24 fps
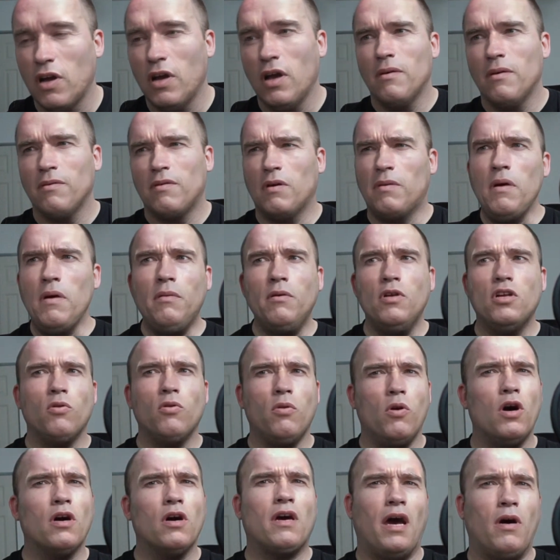The people
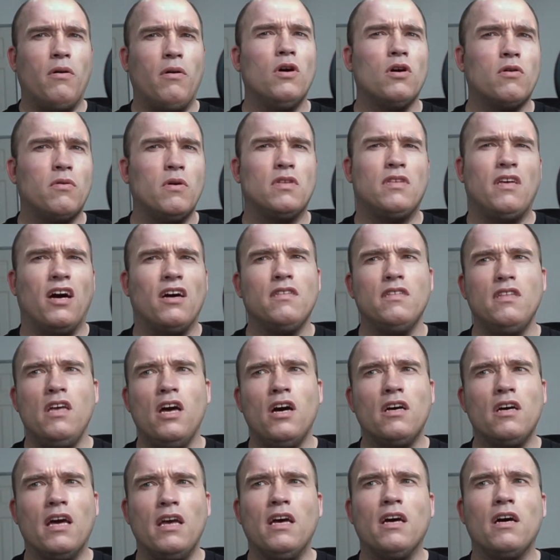I work with, they are
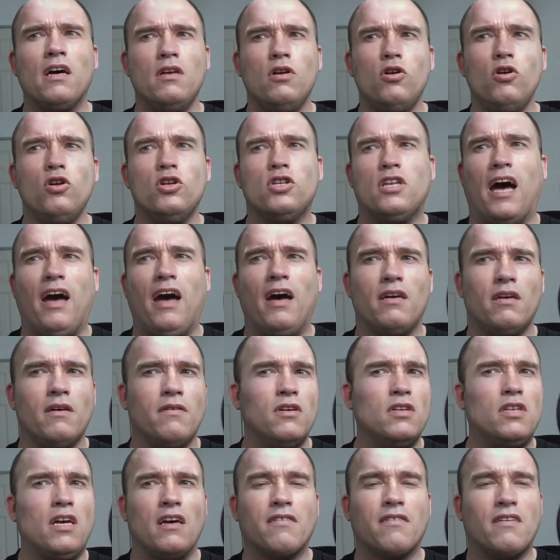getting a little tired of it.
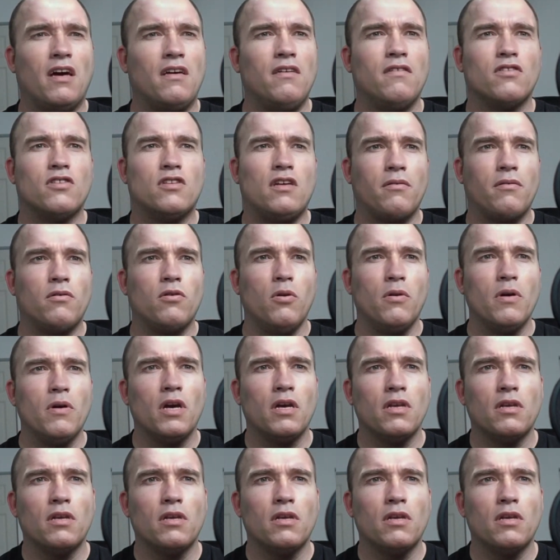I've kind of stopped doing it.